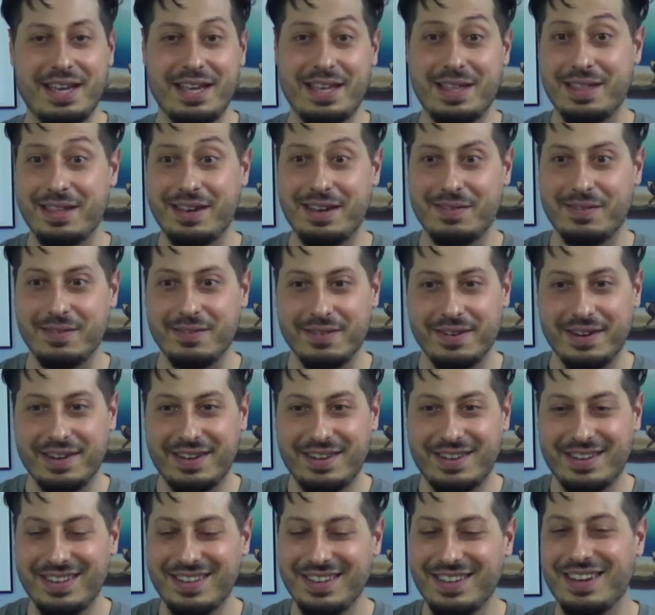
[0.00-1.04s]
is it even
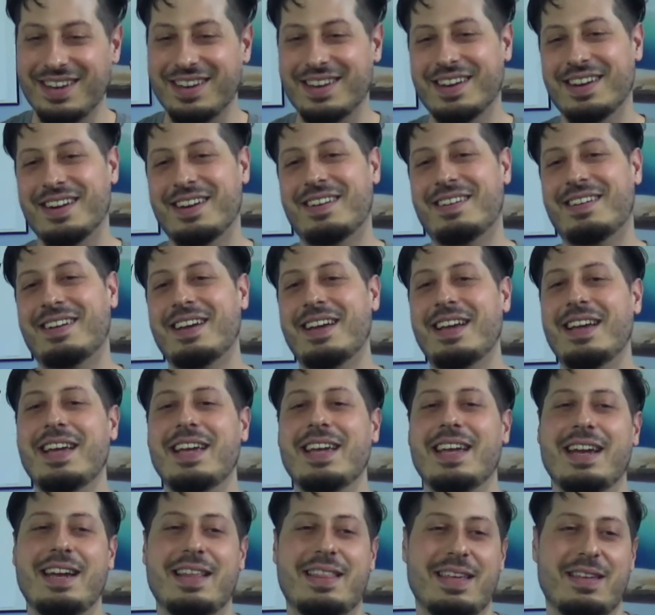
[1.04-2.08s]
real? You know,
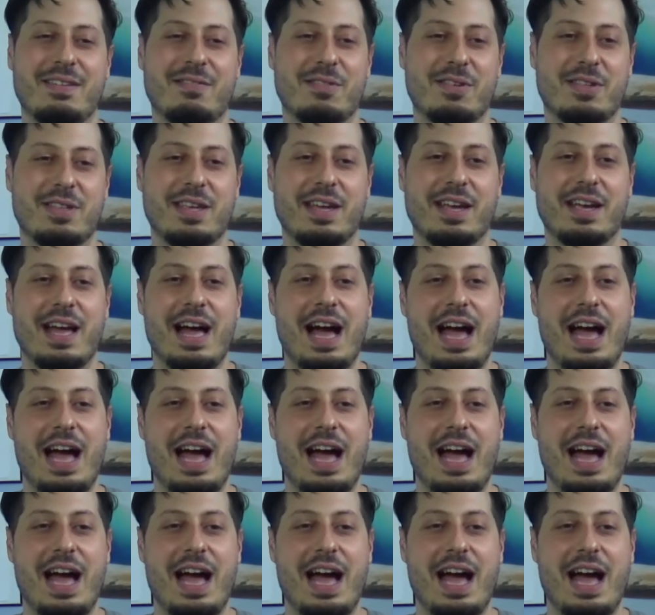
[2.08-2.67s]
it's interesting.